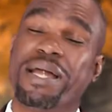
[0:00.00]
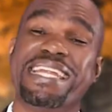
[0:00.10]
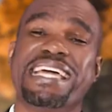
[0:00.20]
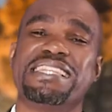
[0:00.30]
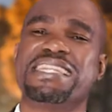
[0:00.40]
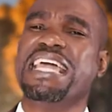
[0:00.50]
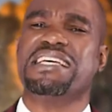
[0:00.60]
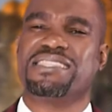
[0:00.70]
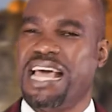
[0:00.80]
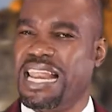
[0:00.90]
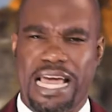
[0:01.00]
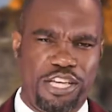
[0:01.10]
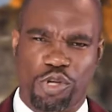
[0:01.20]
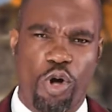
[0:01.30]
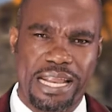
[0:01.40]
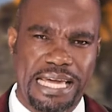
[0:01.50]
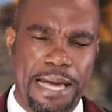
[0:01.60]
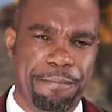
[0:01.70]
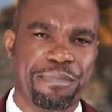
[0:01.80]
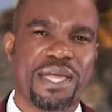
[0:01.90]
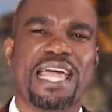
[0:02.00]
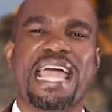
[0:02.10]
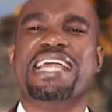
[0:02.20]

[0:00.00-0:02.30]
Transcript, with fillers: When he thinks Eli is calling him,